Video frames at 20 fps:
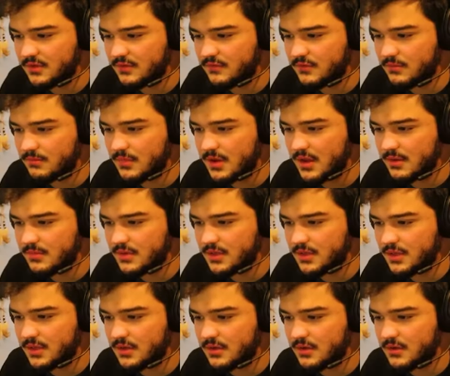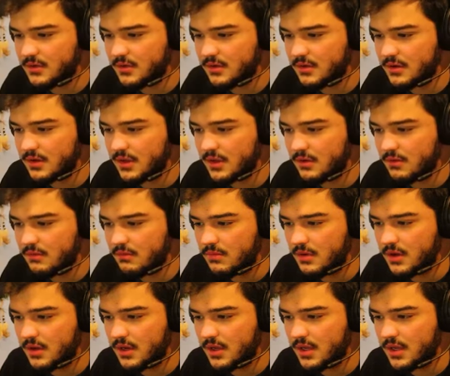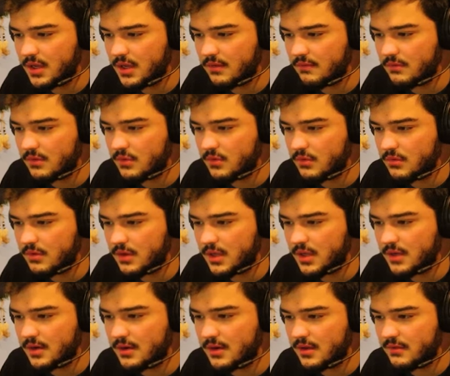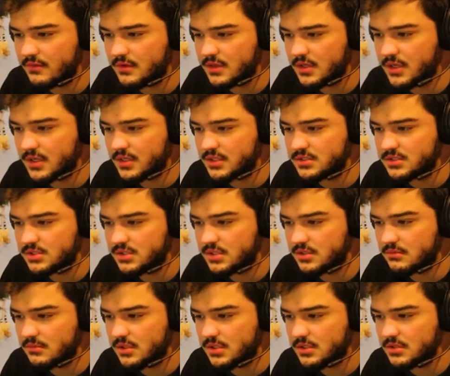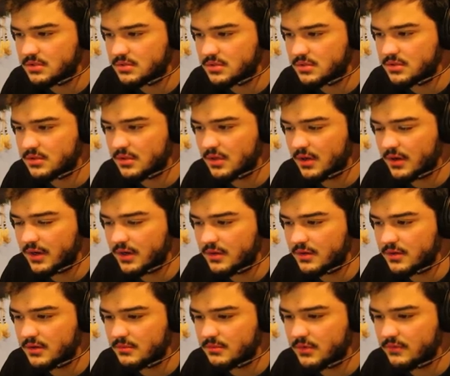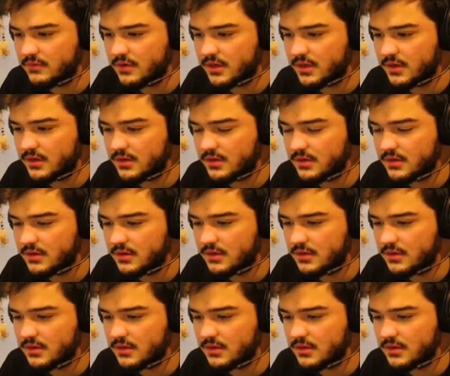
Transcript: If you back me in the corner, I do what I have to. I ain't never asked it, but it. All right, moving there.